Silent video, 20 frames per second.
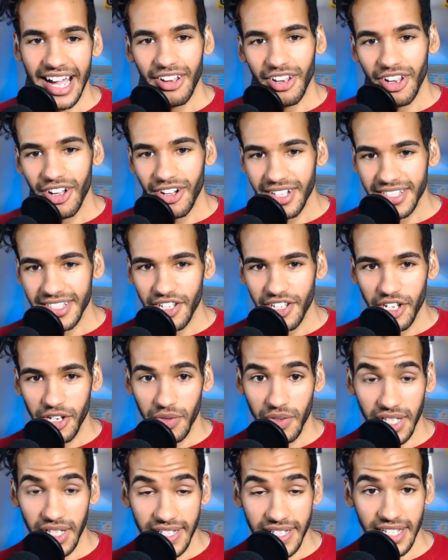long until you
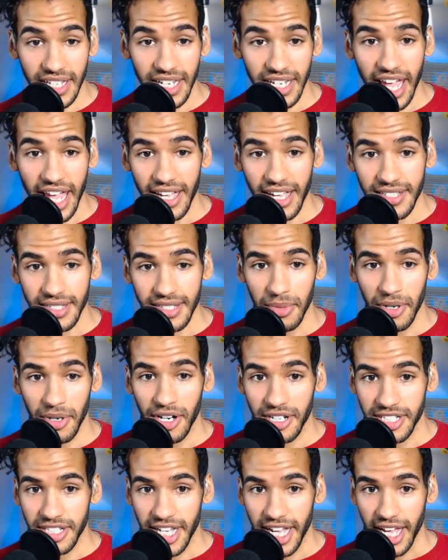release an
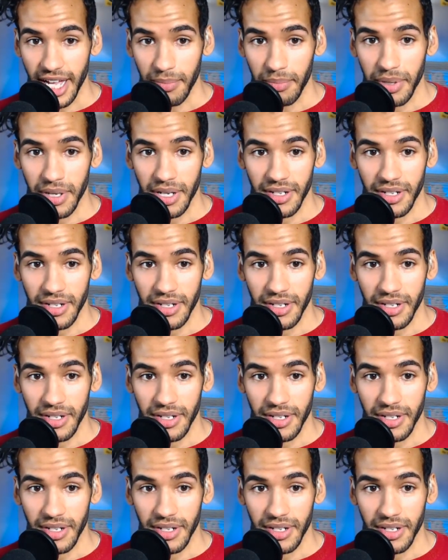ASMR tape?